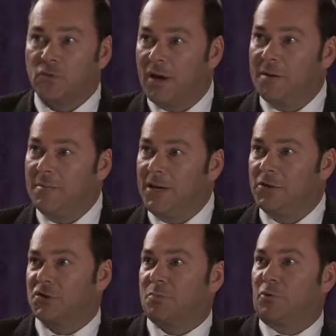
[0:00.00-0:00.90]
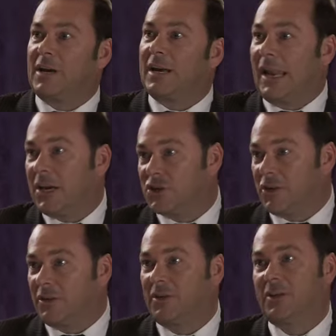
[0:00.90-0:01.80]
trying to meet your spring
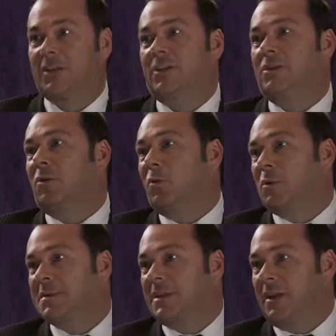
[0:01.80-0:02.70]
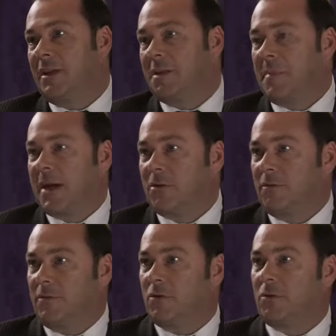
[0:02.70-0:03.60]
collection, you don't want them sitting in the back
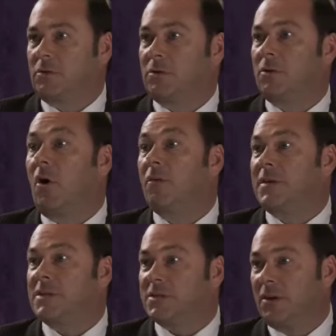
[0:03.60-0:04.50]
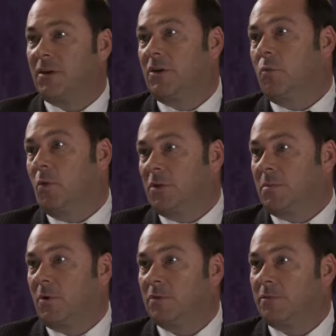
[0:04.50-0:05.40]
of your office. You want
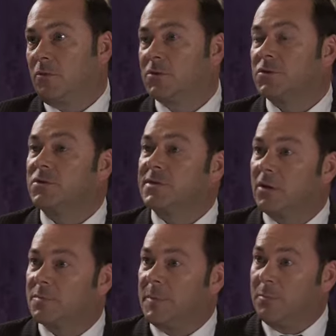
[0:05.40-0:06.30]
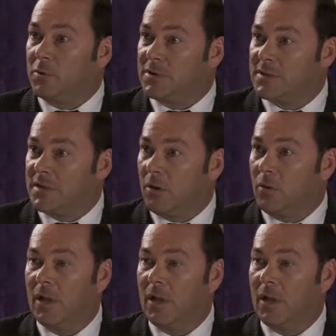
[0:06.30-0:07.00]
them on the floor so your salespeople can sell.